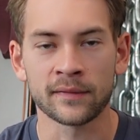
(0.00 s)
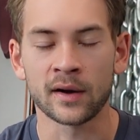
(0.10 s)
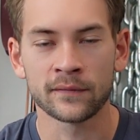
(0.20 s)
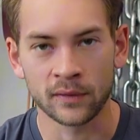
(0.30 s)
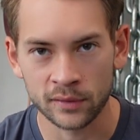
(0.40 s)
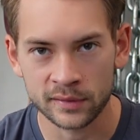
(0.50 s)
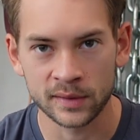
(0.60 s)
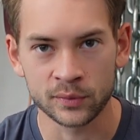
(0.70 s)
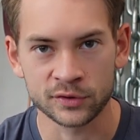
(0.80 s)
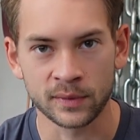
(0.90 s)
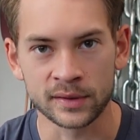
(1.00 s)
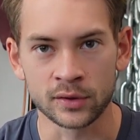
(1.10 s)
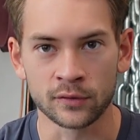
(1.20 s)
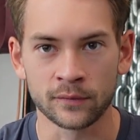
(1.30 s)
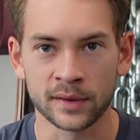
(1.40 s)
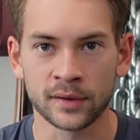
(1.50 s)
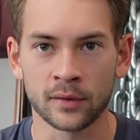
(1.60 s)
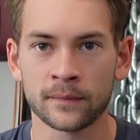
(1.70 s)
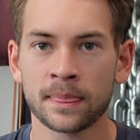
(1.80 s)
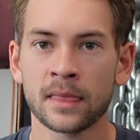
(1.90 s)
how far can I push my knee over my toe.